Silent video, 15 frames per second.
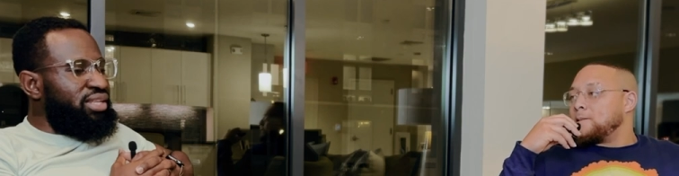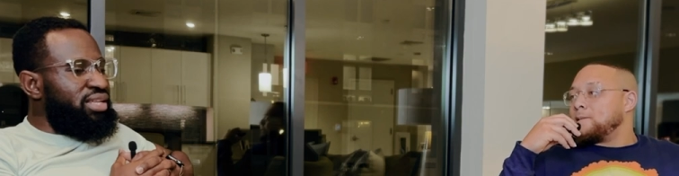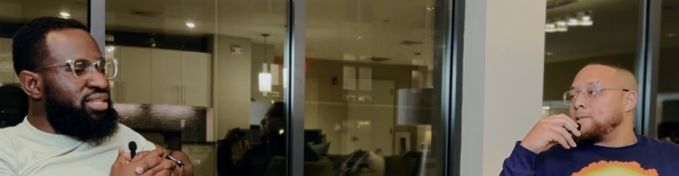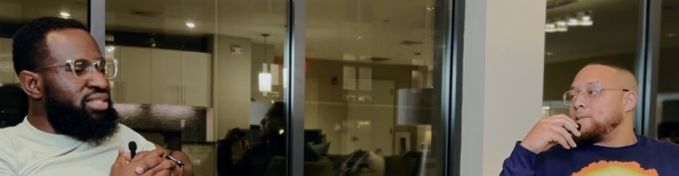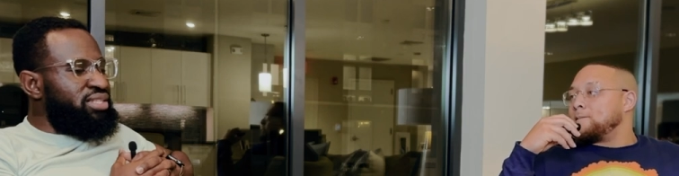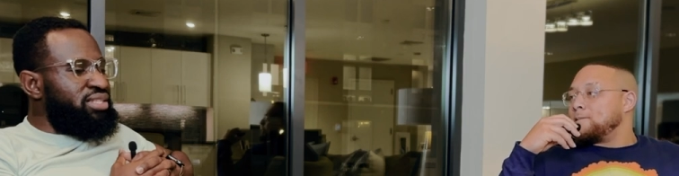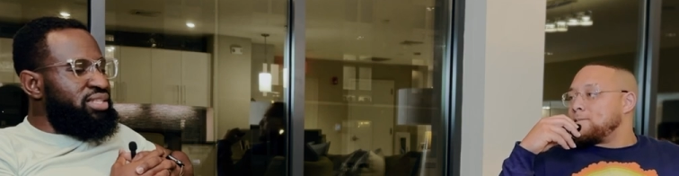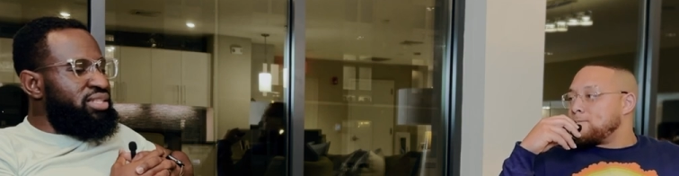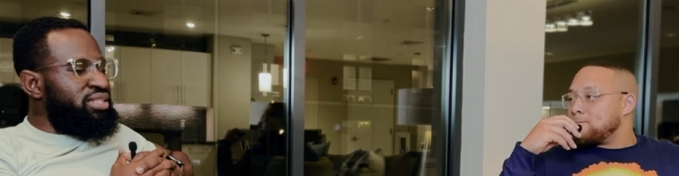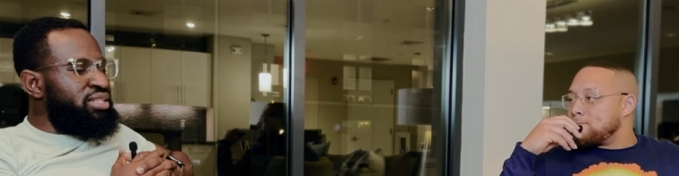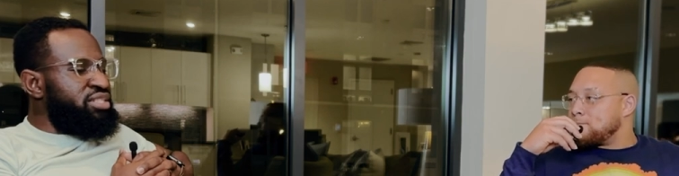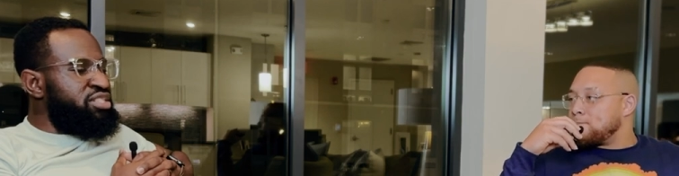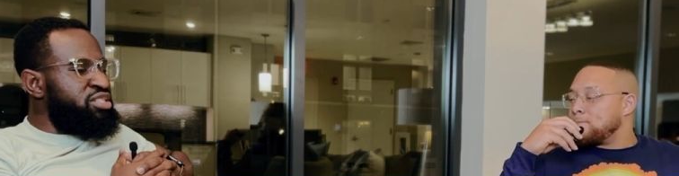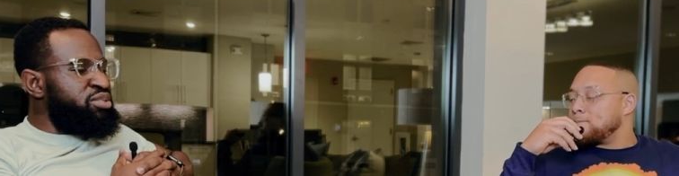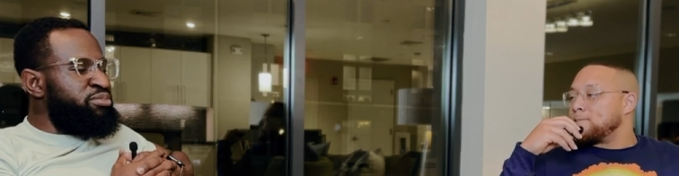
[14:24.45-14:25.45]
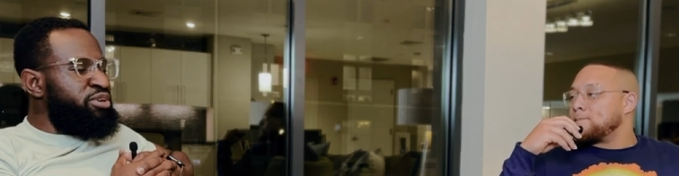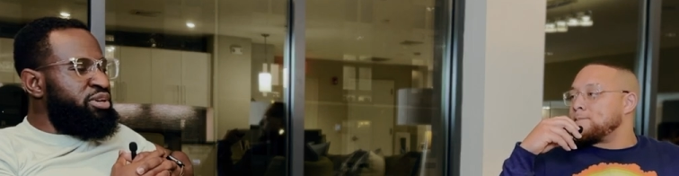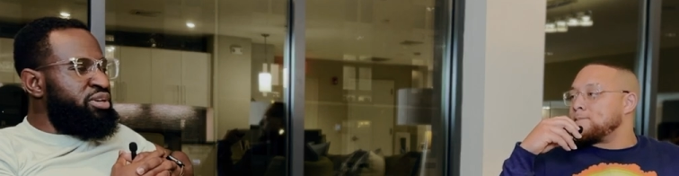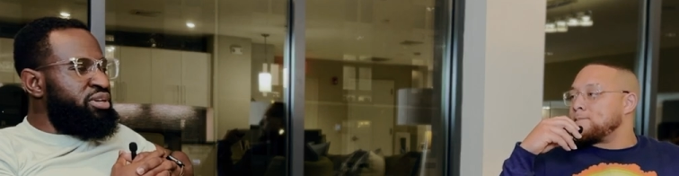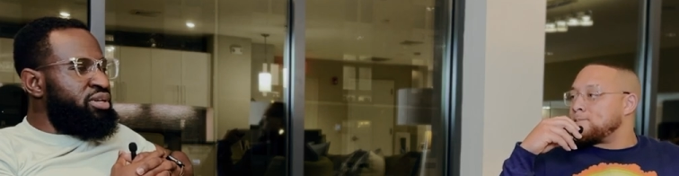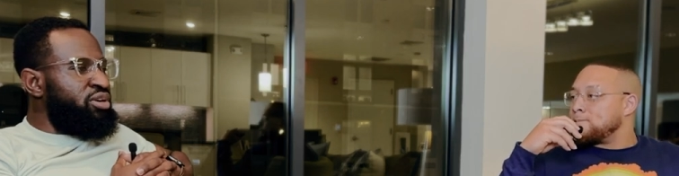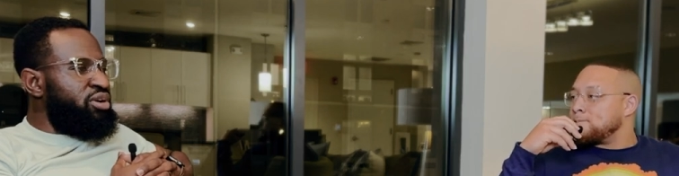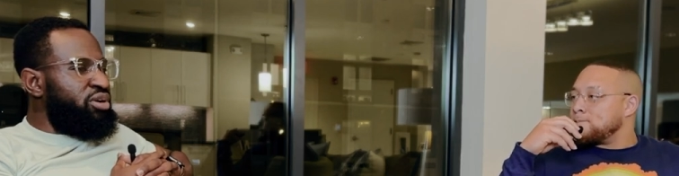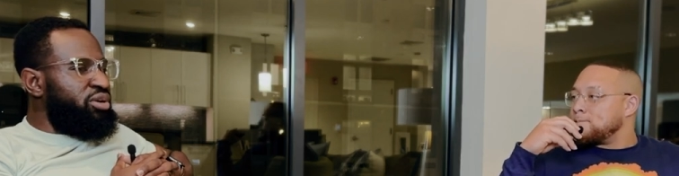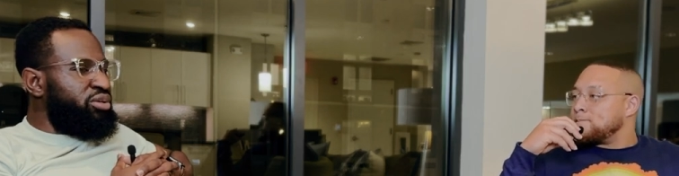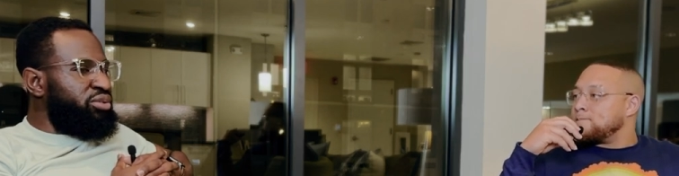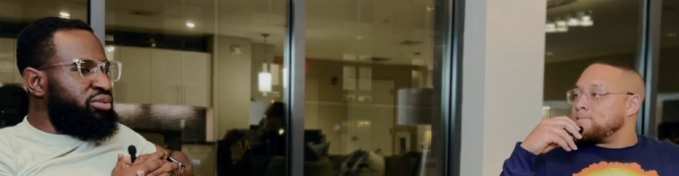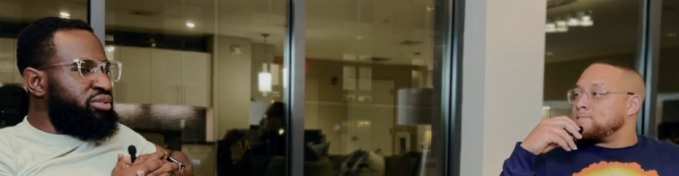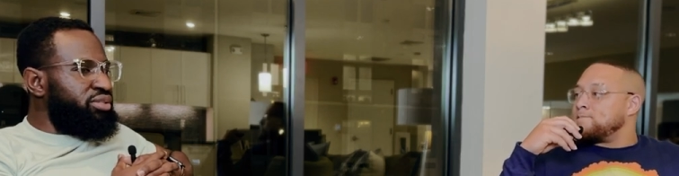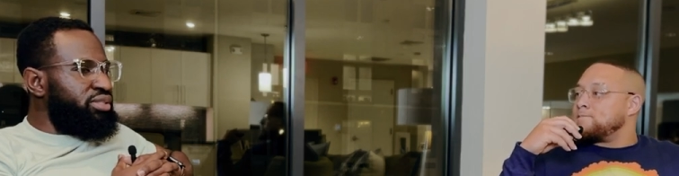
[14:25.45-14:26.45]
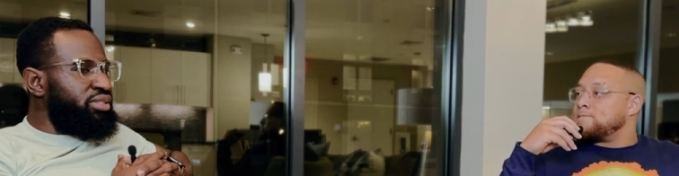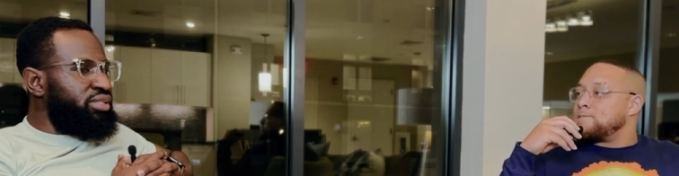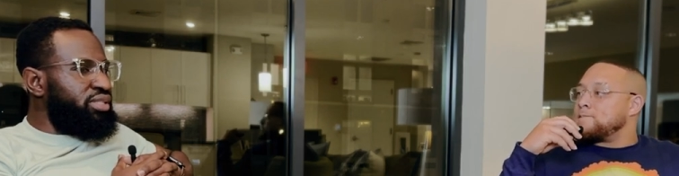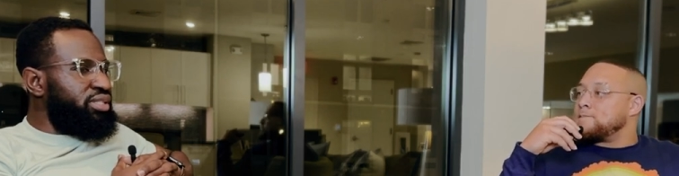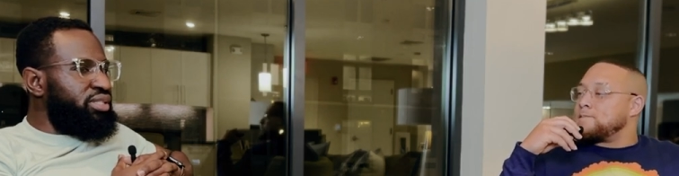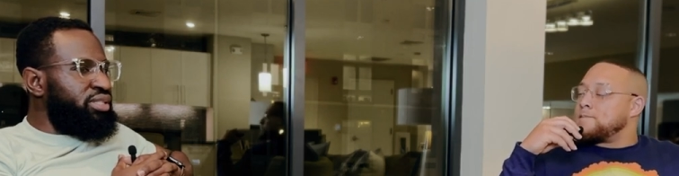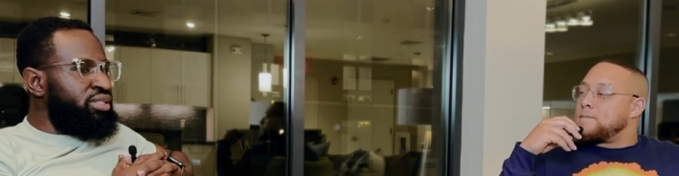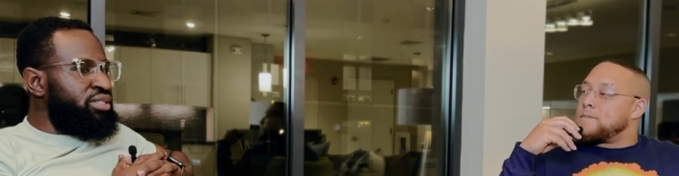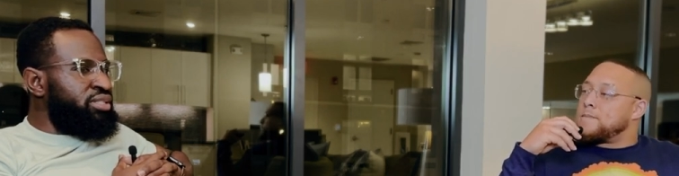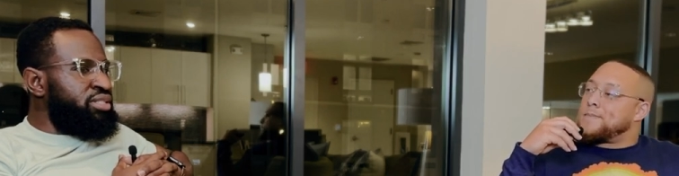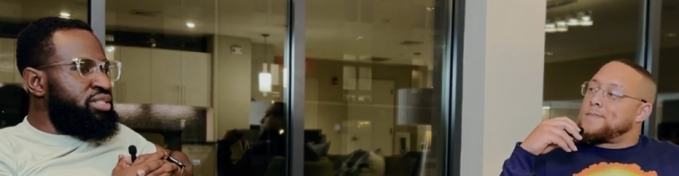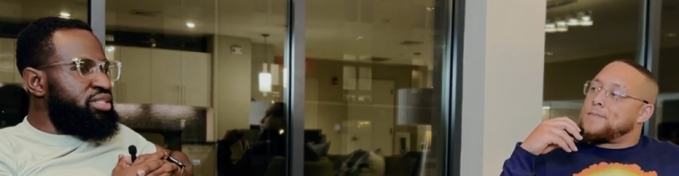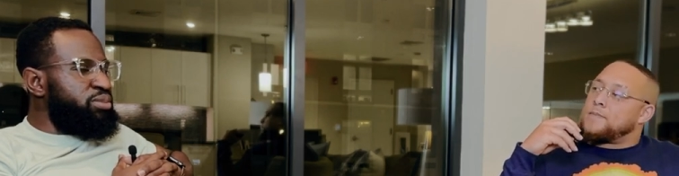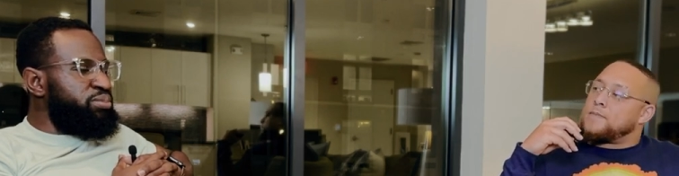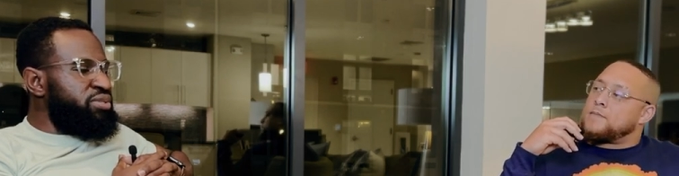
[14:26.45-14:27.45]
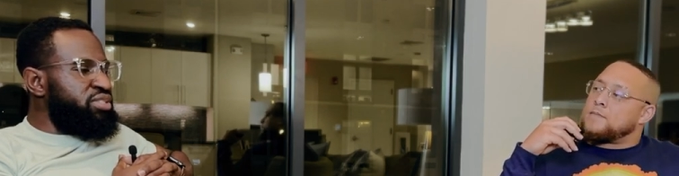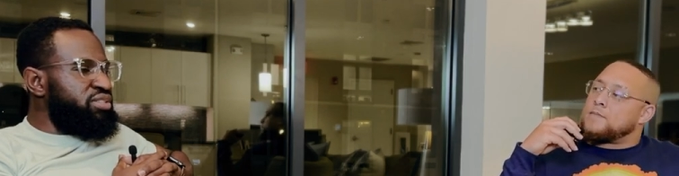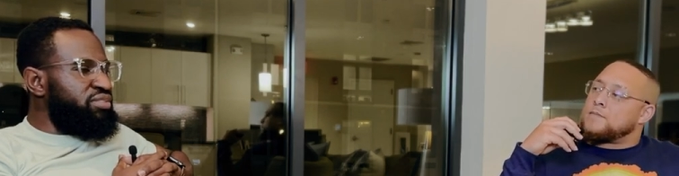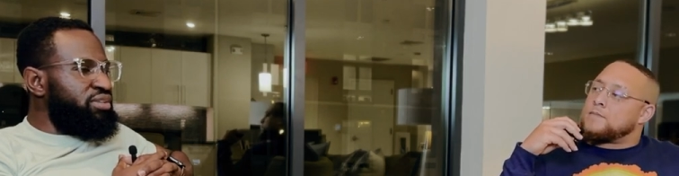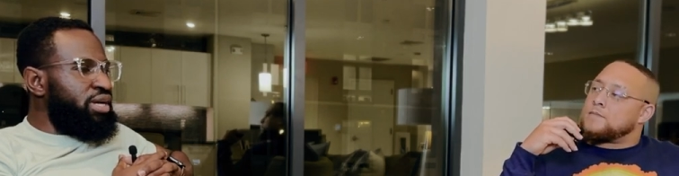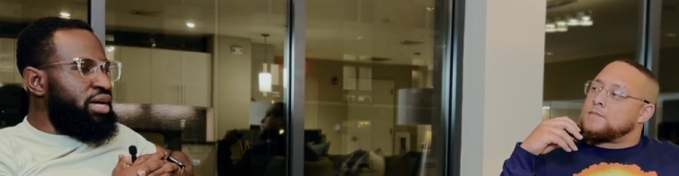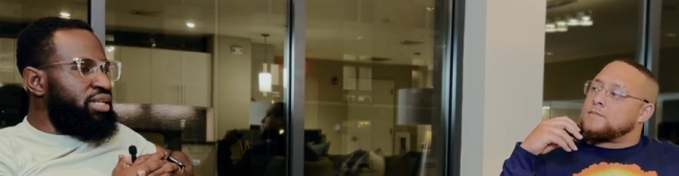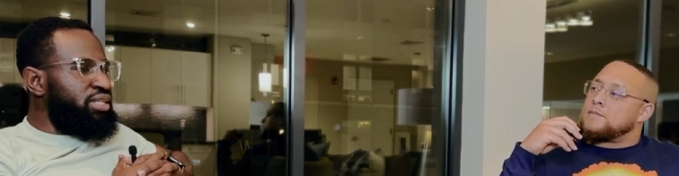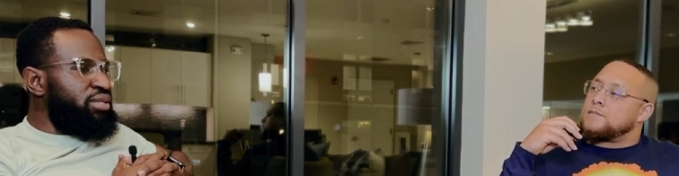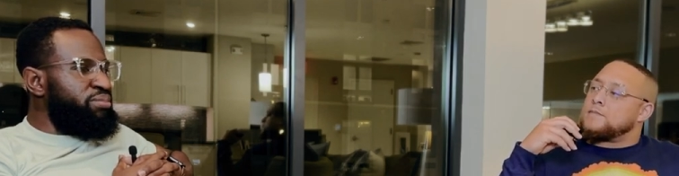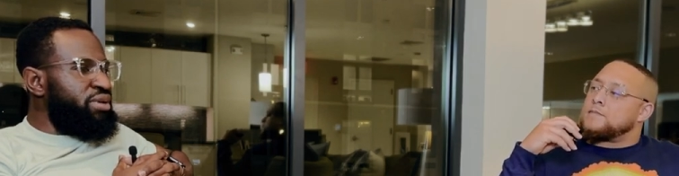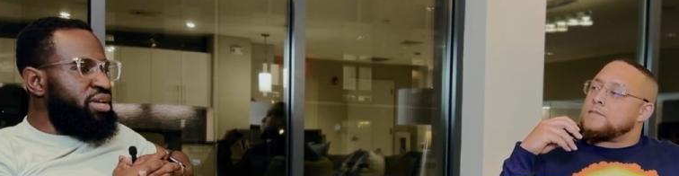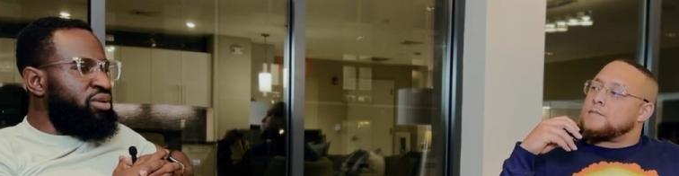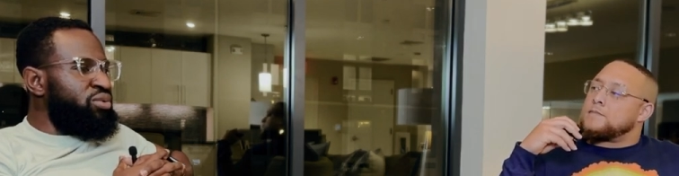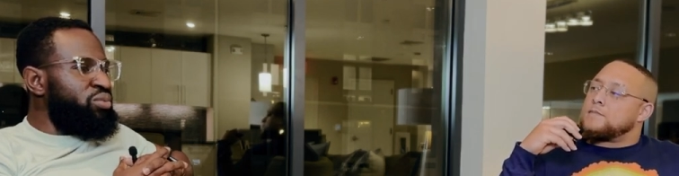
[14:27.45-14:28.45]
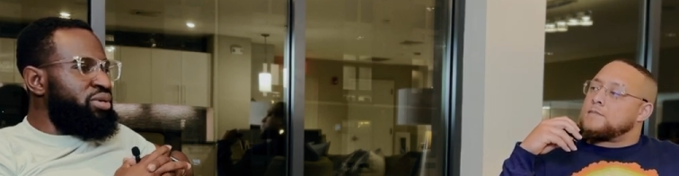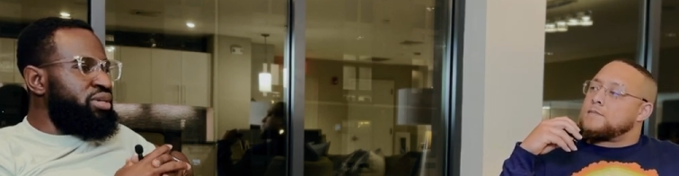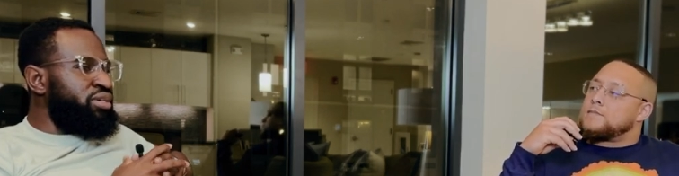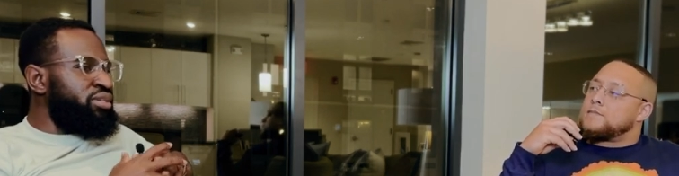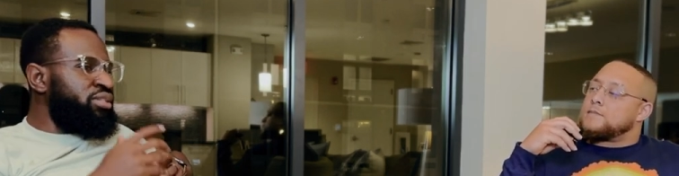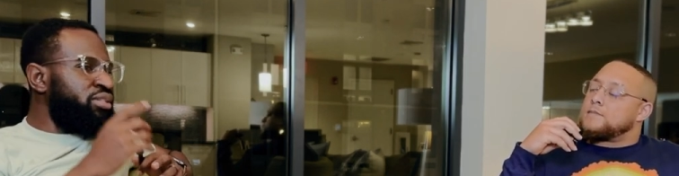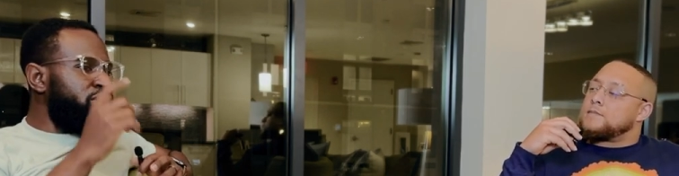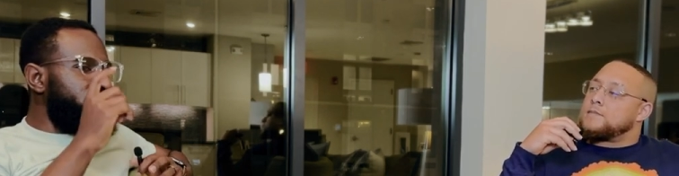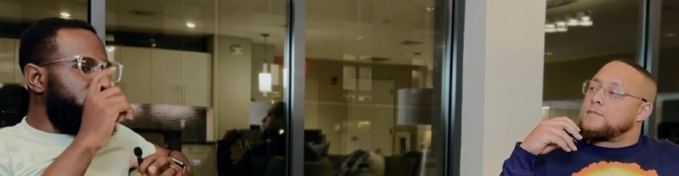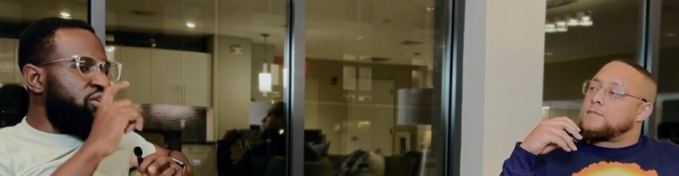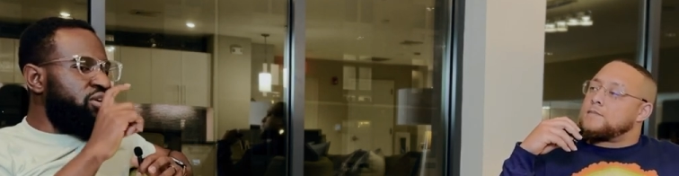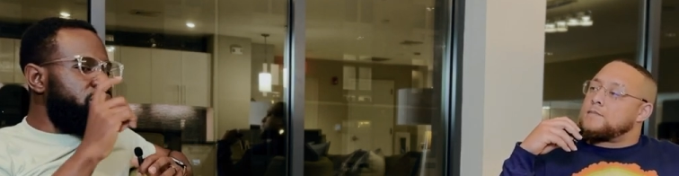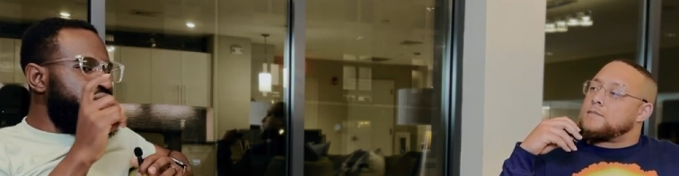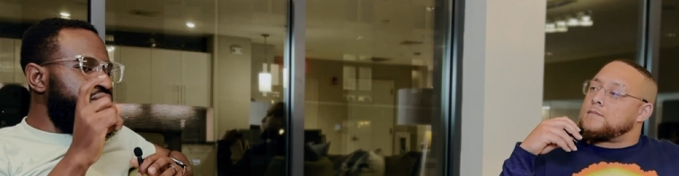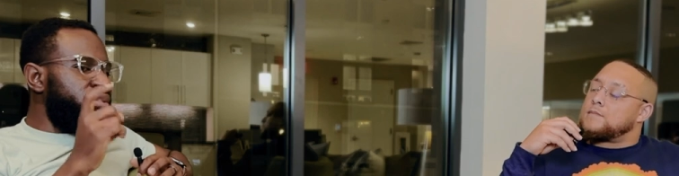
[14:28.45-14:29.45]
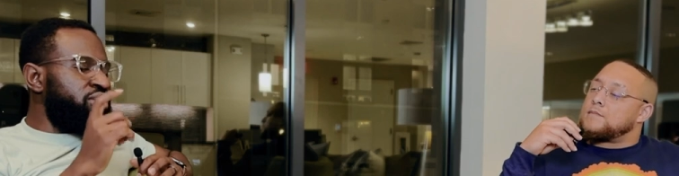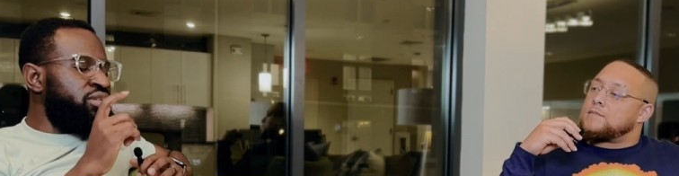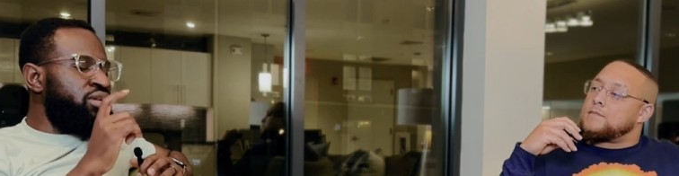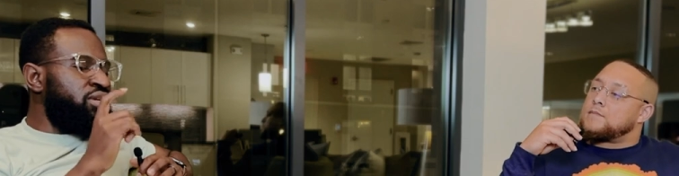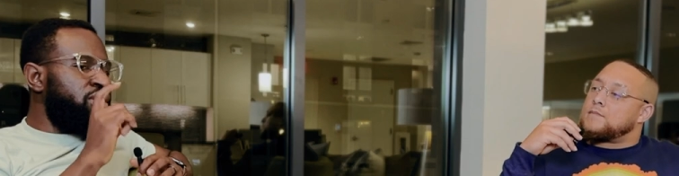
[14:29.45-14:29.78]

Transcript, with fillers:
Speaker 1: it, there's this book called uh, disciplines of a godly man where the, the author